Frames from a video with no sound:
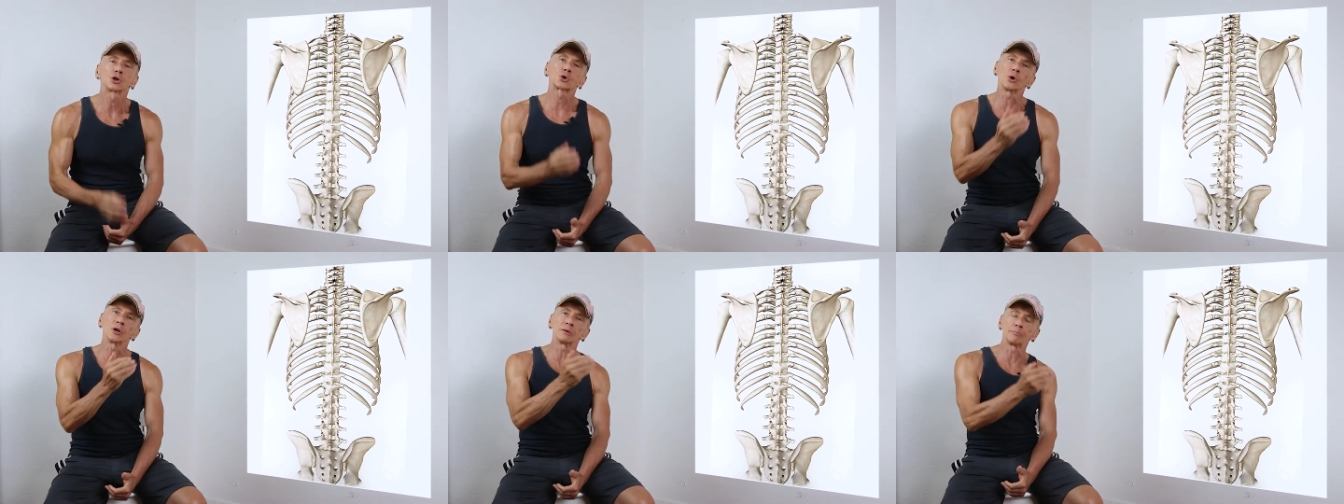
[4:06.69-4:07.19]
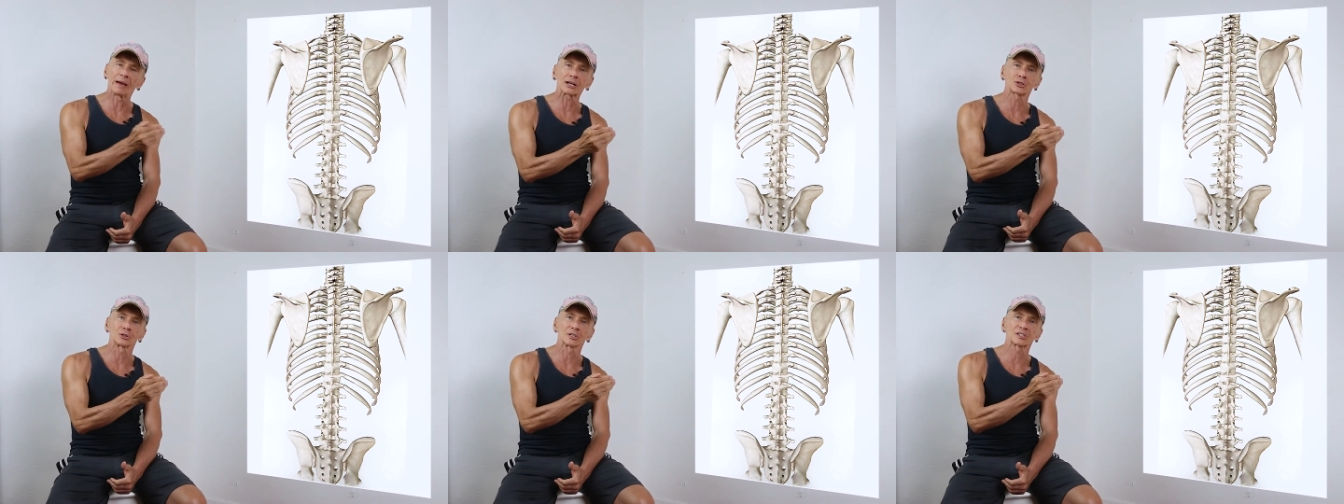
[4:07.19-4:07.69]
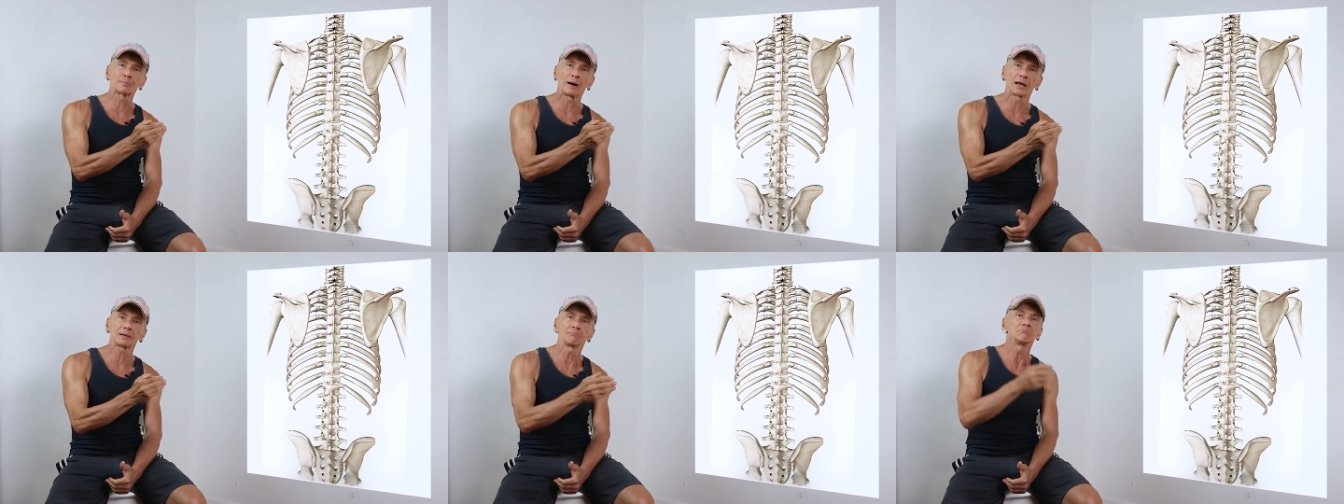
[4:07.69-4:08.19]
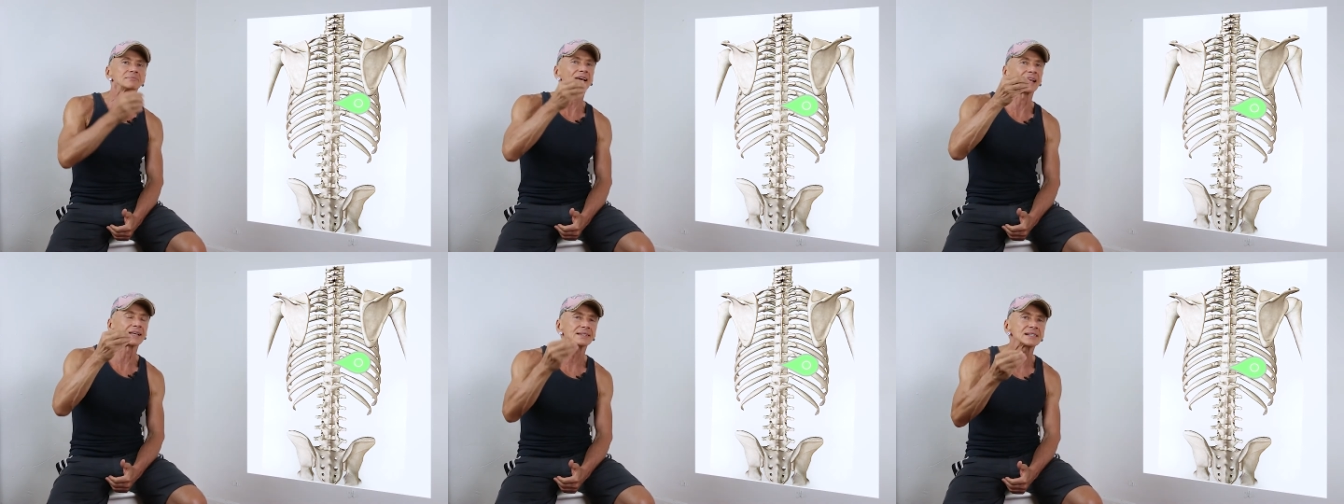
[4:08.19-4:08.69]
Going back to the spine, the
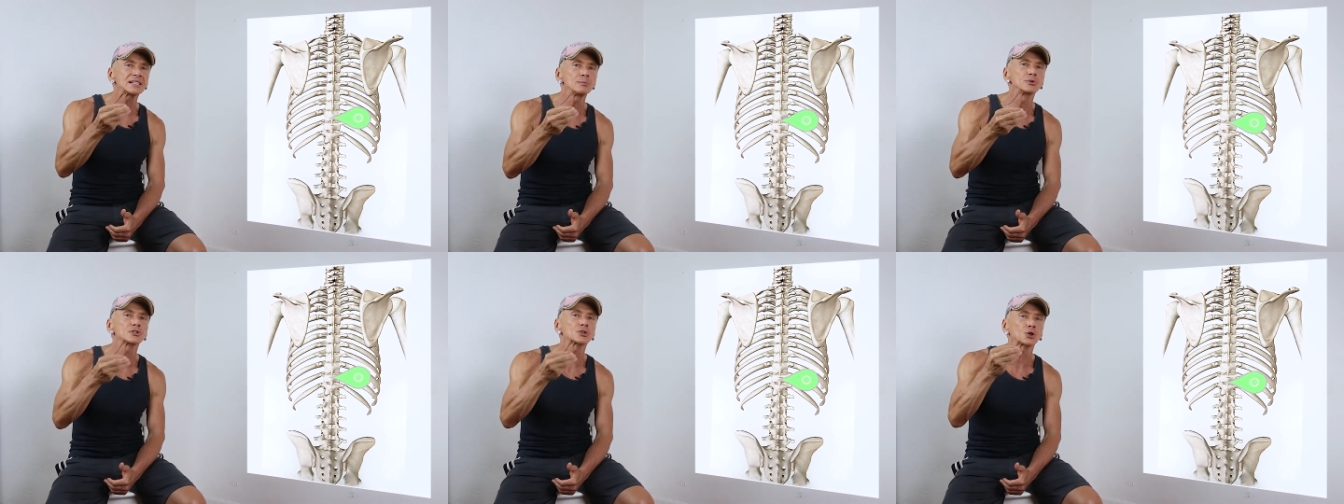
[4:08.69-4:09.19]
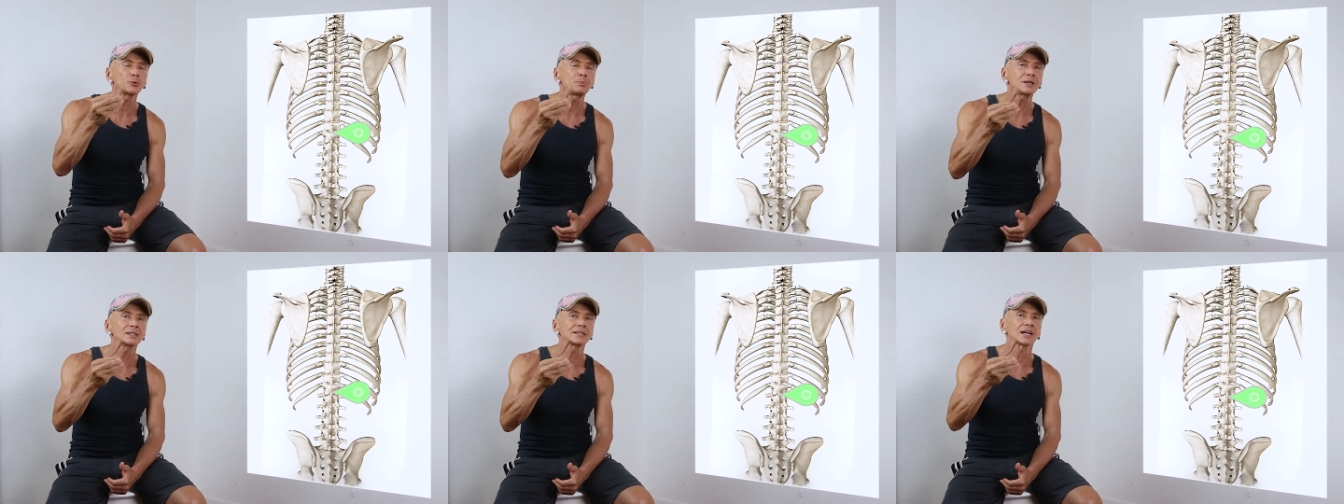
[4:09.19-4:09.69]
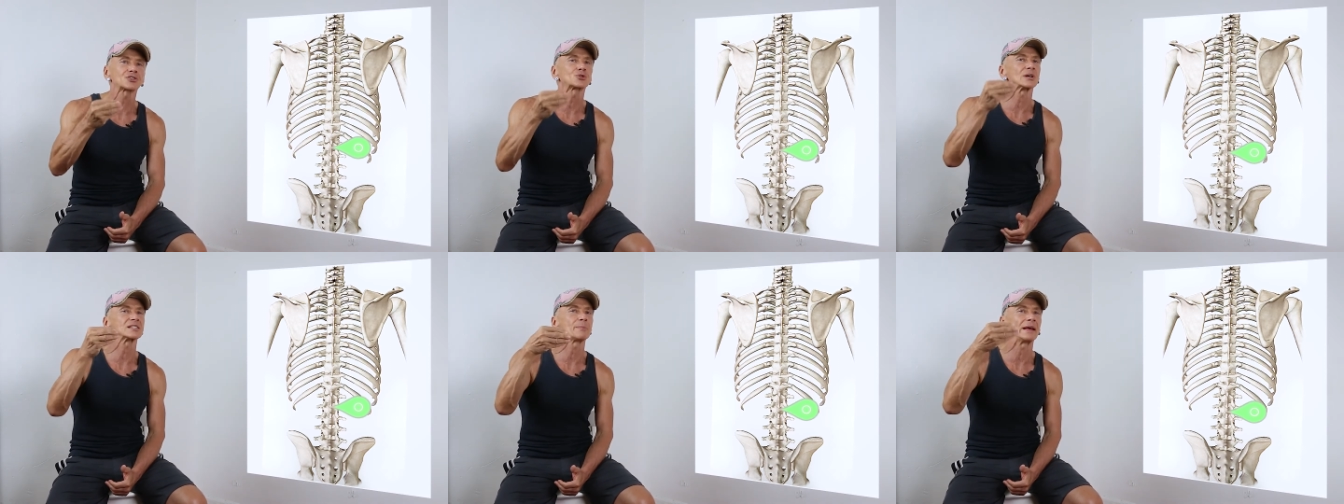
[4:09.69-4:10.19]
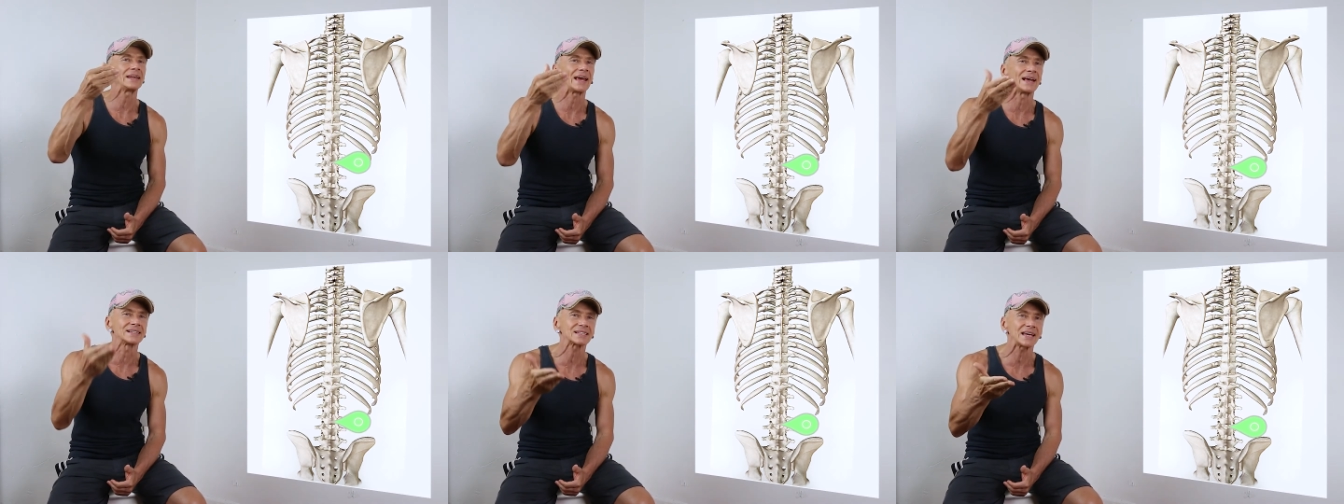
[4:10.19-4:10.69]
latissimus could be attached to as
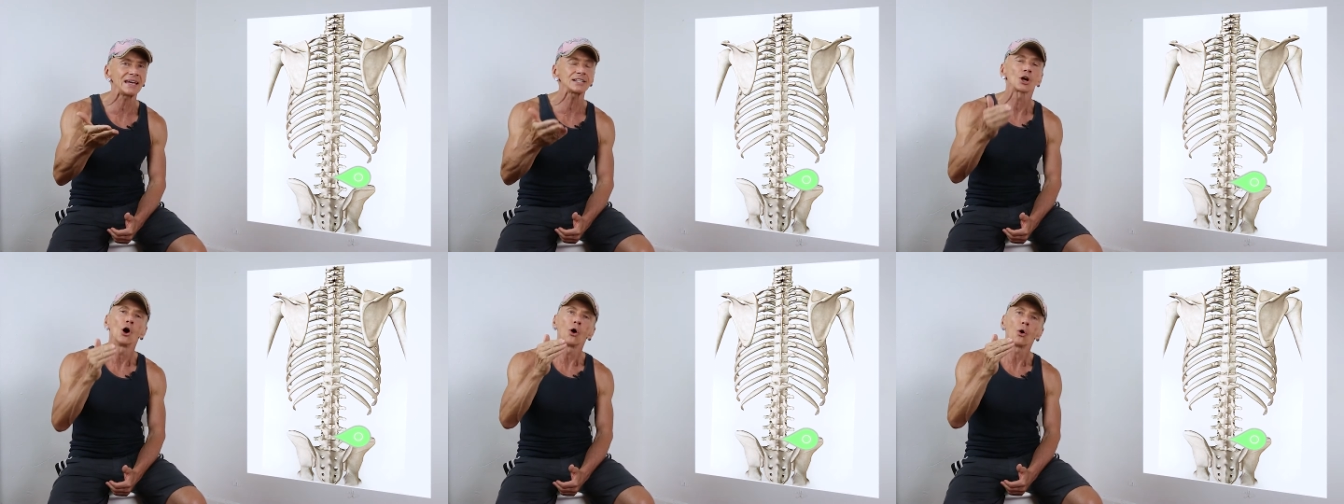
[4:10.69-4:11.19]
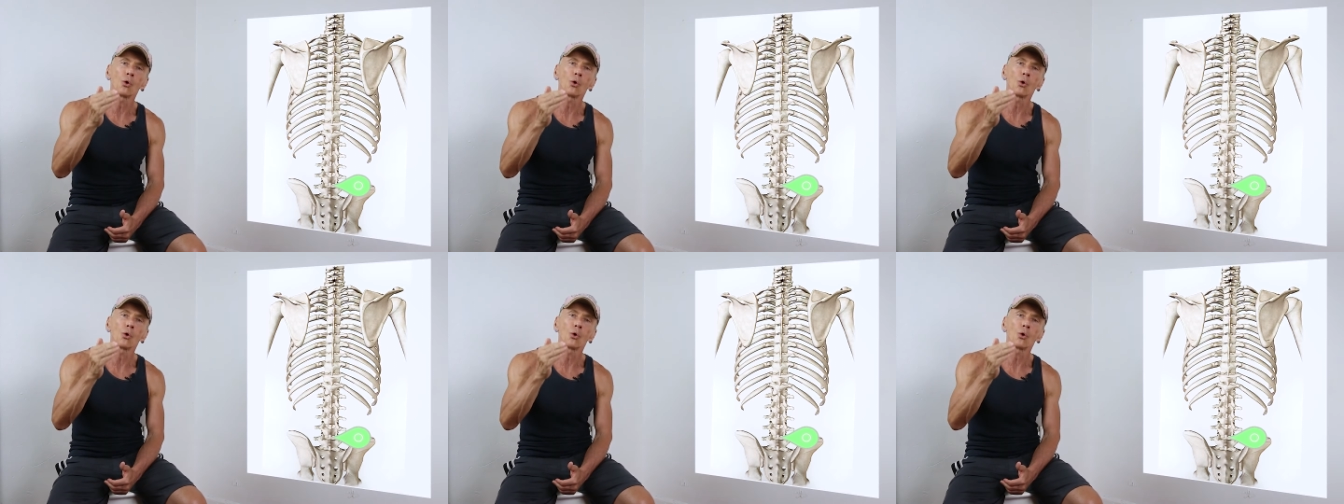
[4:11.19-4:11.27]
many as 8